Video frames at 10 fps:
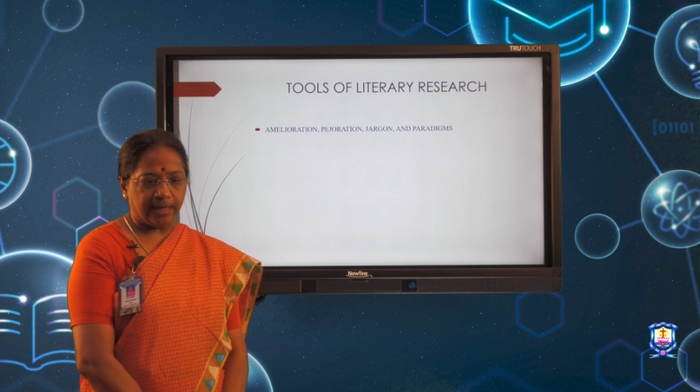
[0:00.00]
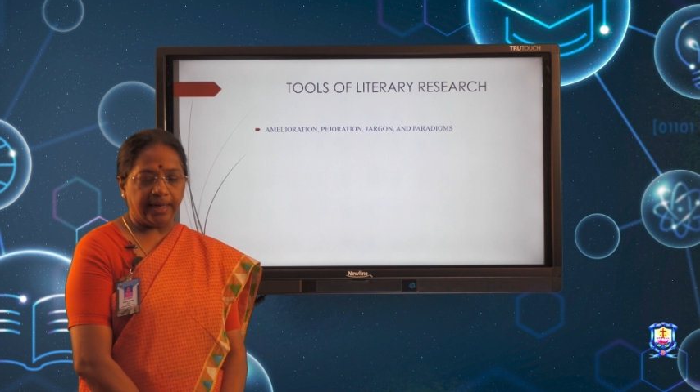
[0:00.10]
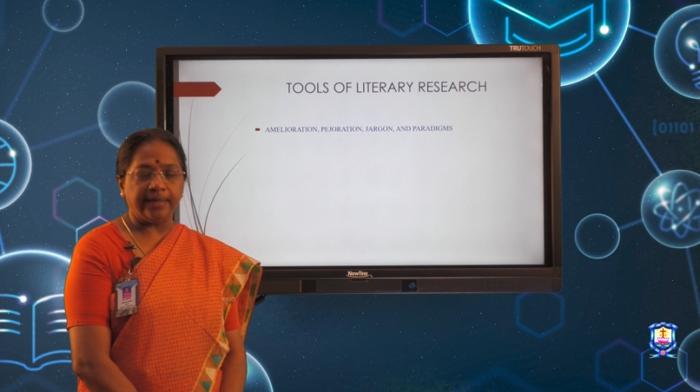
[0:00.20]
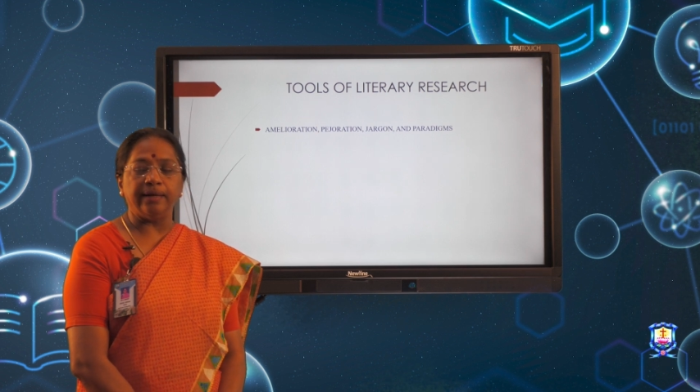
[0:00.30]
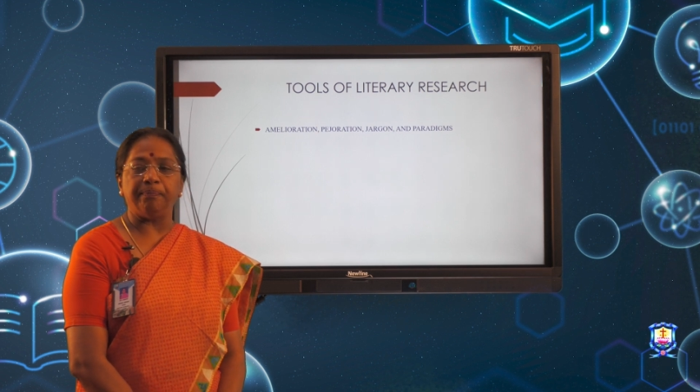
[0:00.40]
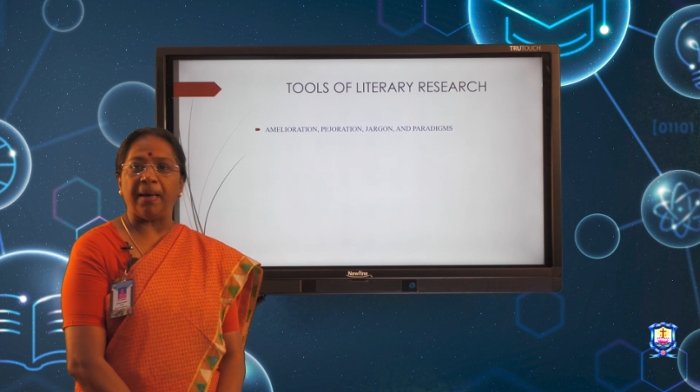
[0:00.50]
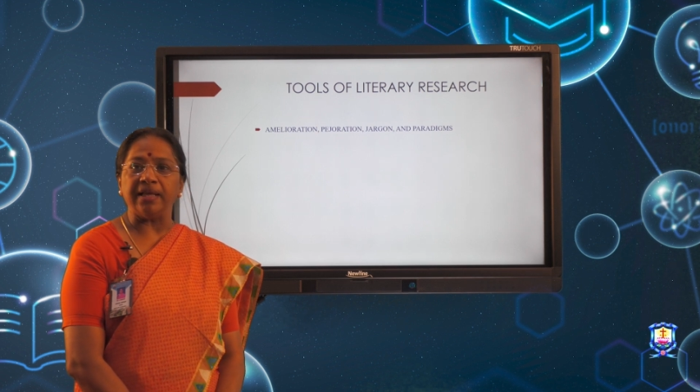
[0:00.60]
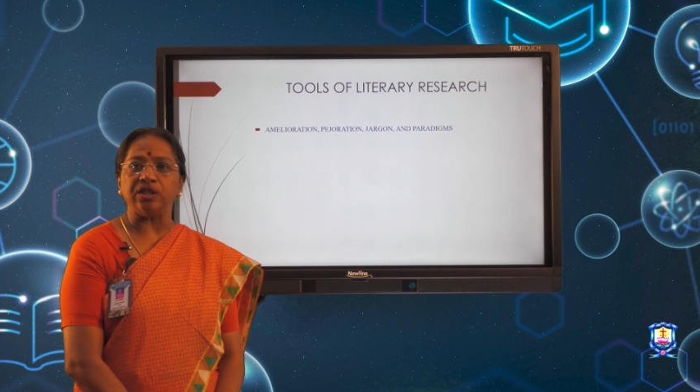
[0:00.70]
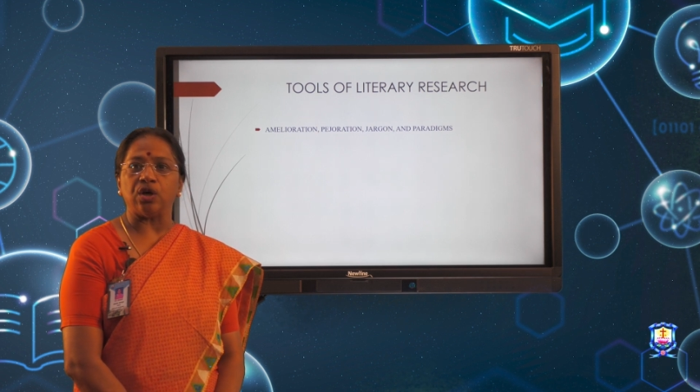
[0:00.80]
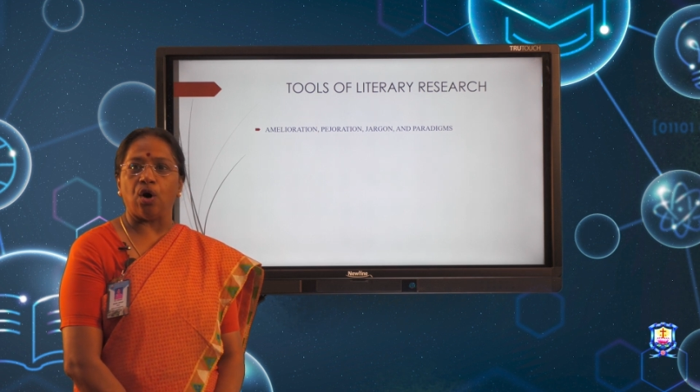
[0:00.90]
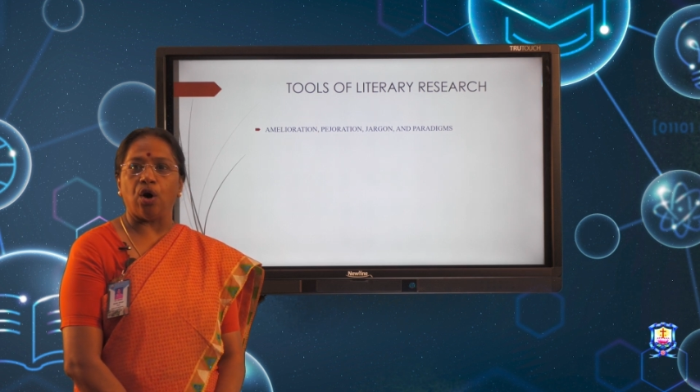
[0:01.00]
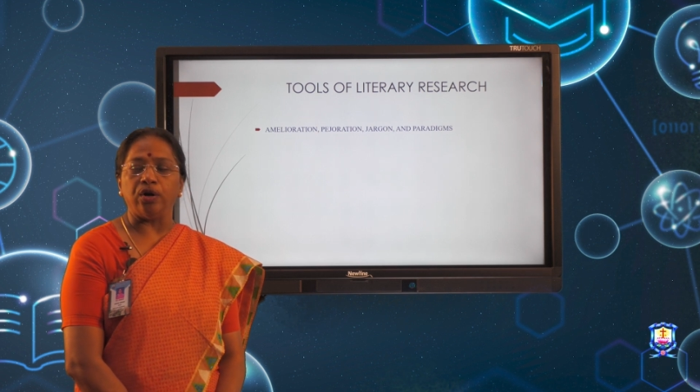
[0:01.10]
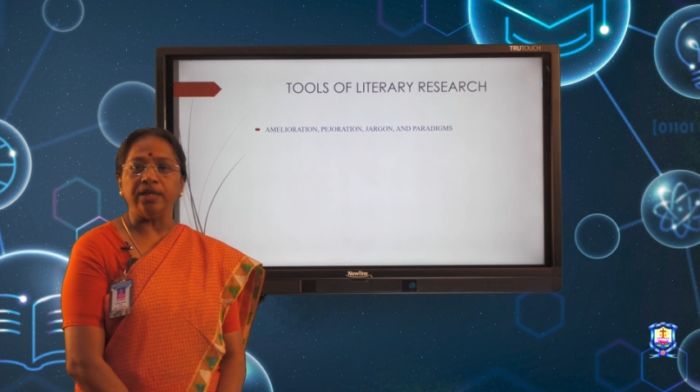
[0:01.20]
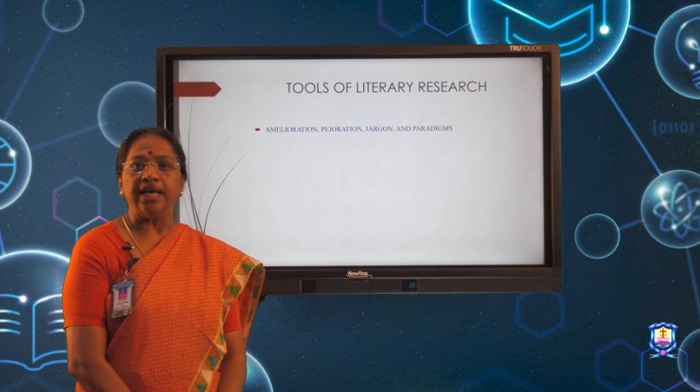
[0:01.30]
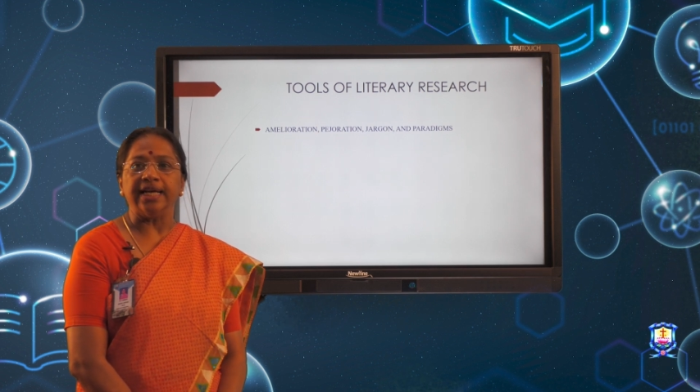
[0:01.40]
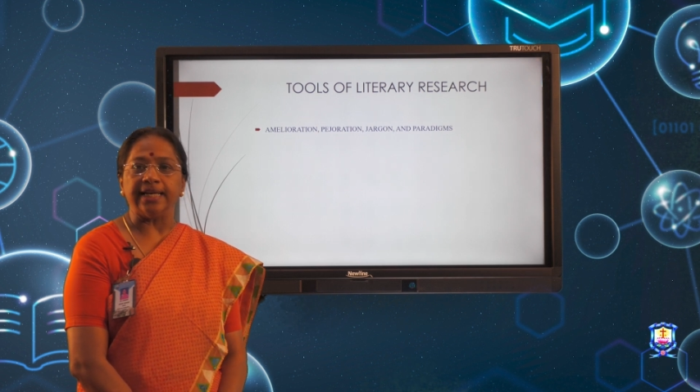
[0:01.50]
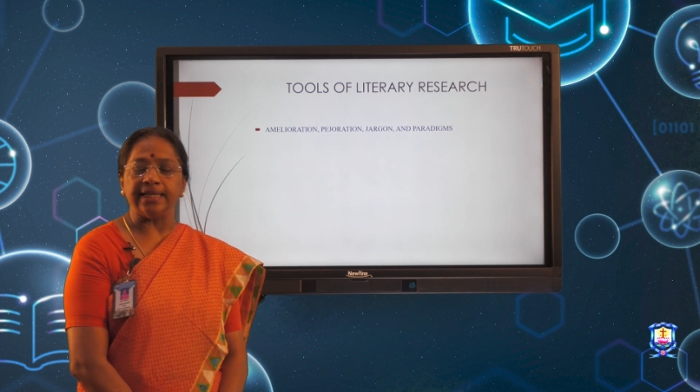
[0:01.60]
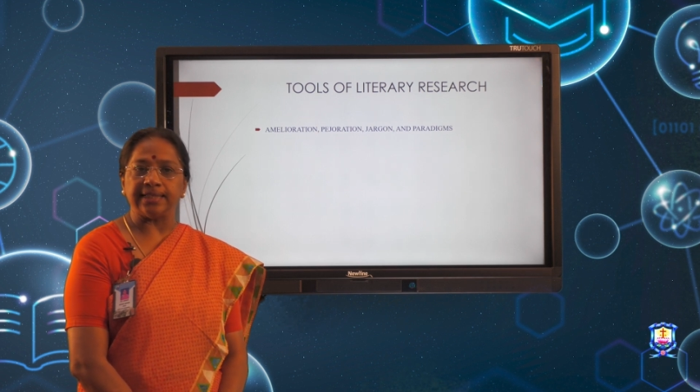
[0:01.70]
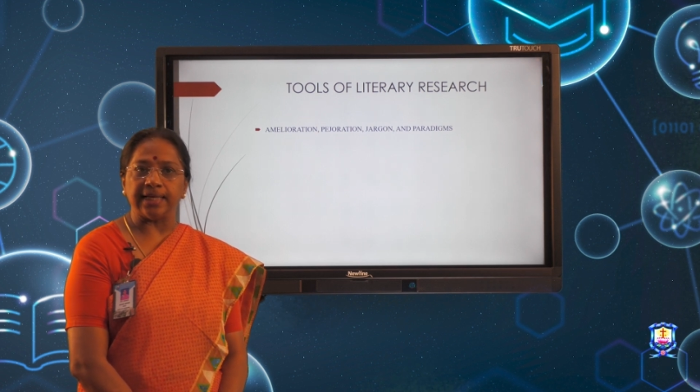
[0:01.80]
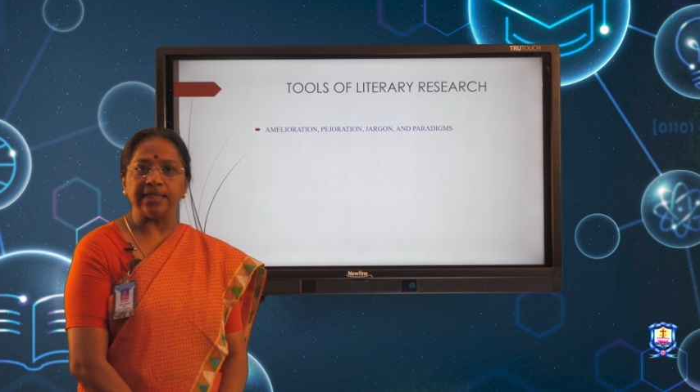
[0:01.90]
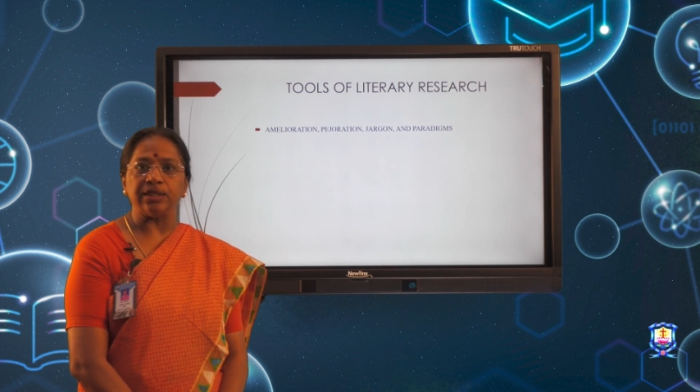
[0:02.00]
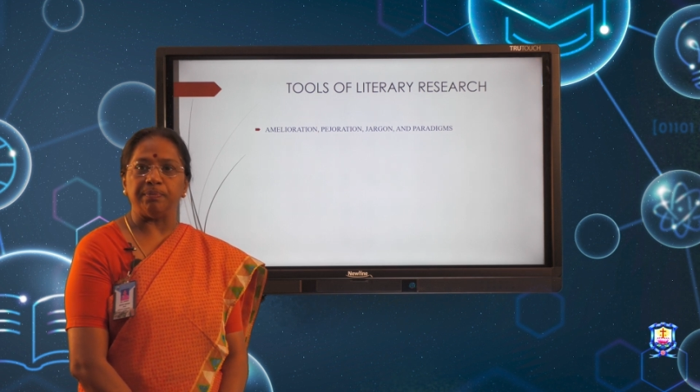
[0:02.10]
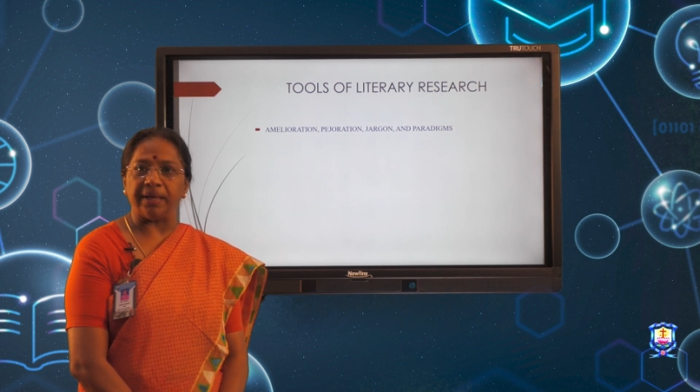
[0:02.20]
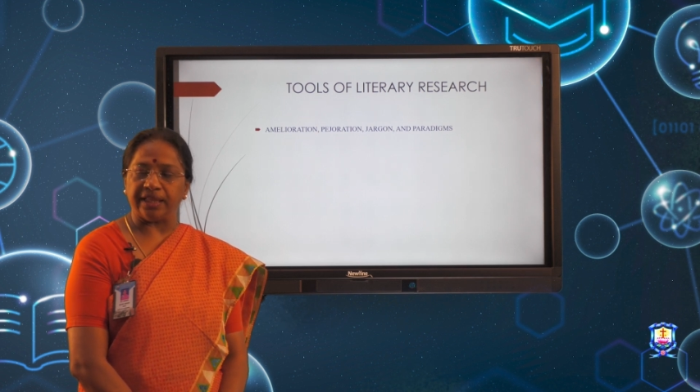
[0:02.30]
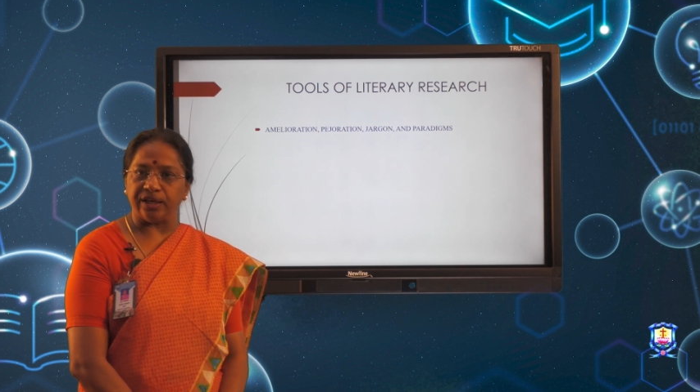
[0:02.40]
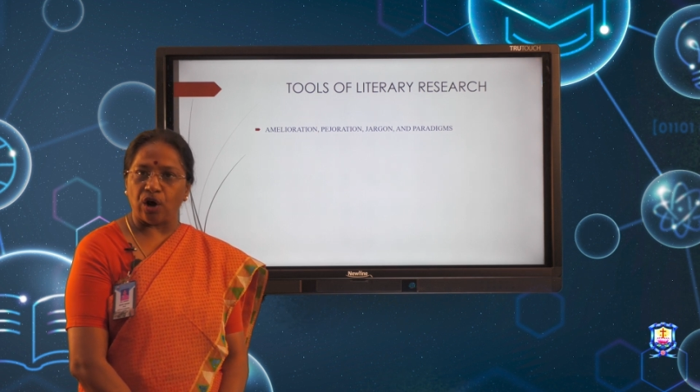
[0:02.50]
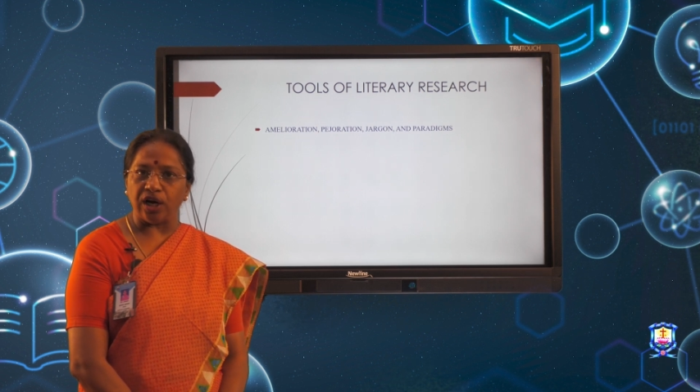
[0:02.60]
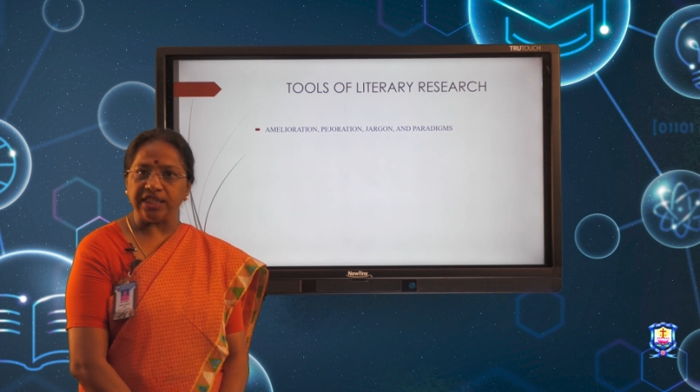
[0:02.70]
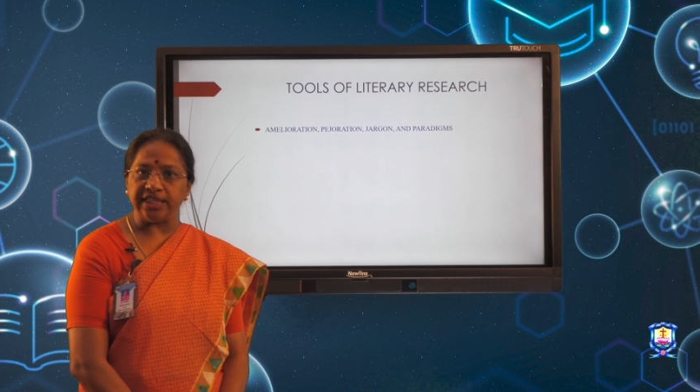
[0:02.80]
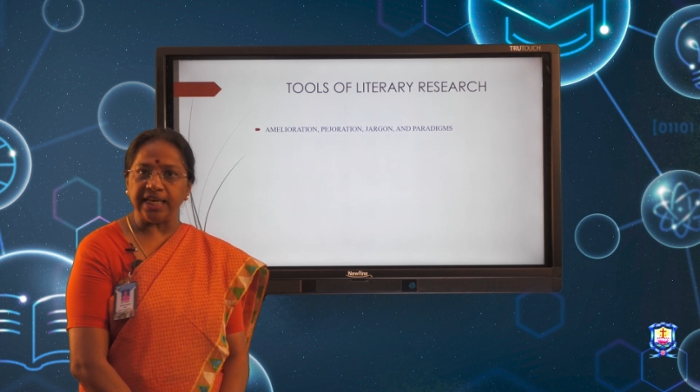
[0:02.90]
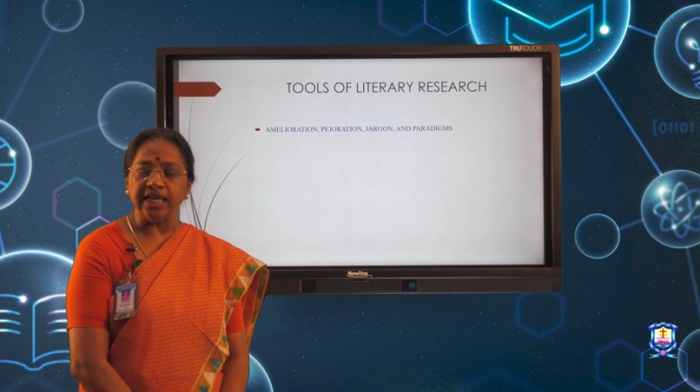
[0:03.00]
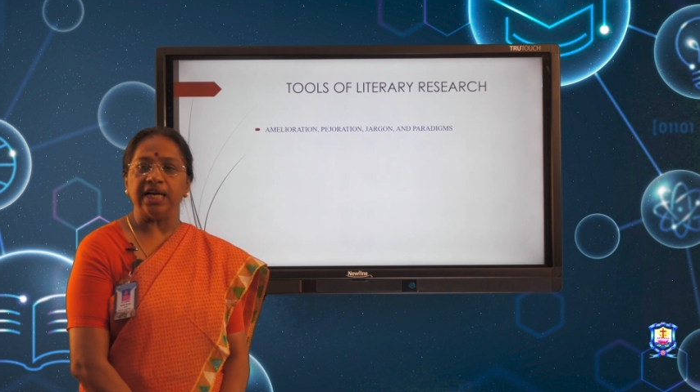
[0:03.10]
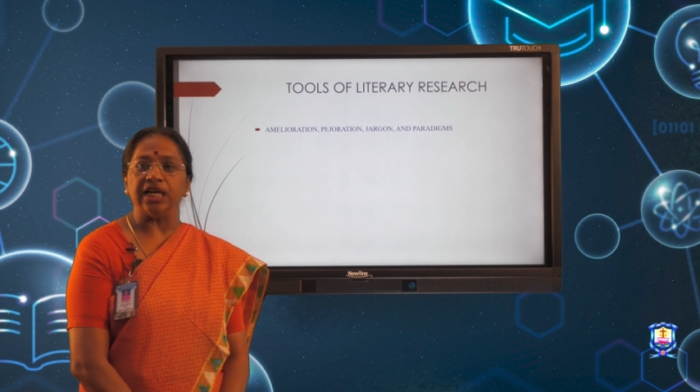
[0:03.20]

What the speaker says: It depends on research methodology.